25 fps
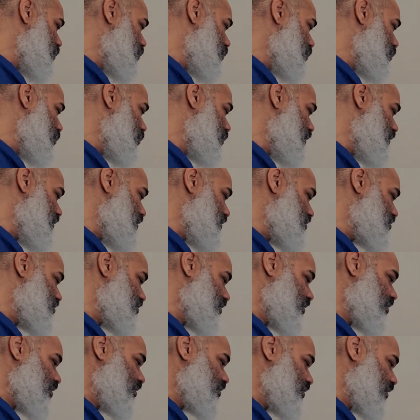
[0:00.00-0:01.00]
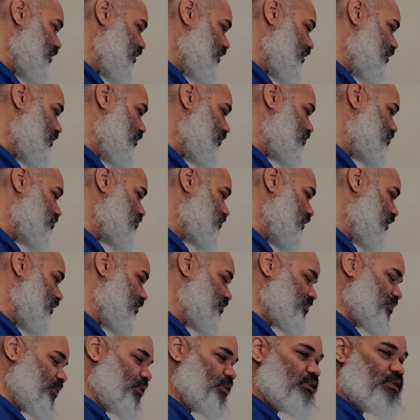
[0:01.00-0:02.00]
when he said that, I
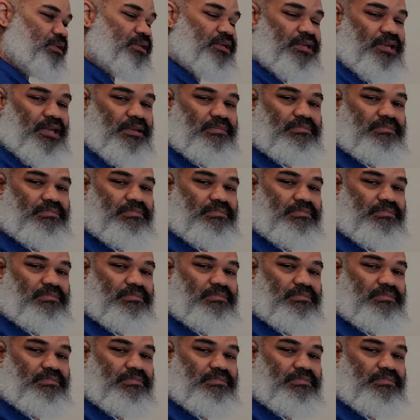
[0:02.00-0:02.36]
was like, yeah, that